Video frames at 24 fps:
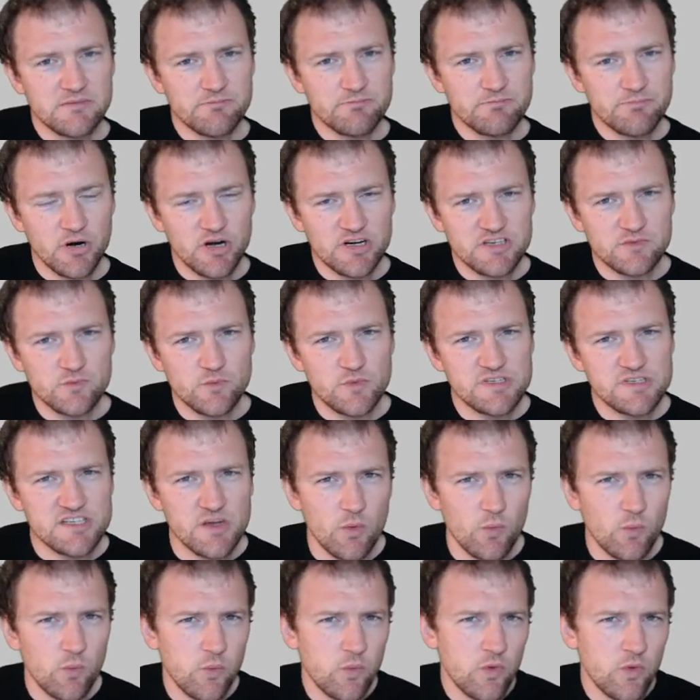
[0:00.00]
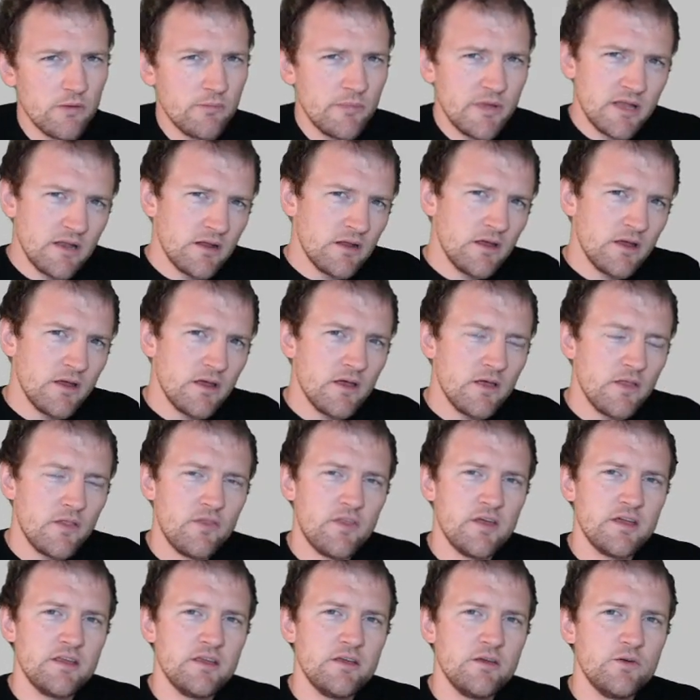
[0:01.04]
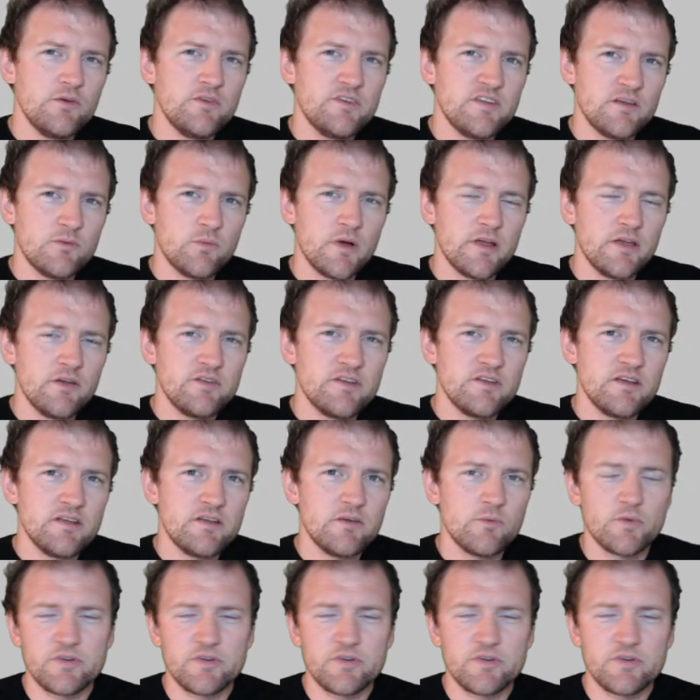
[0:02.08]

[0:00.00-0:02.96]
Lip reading: person was a woman that you did what you did?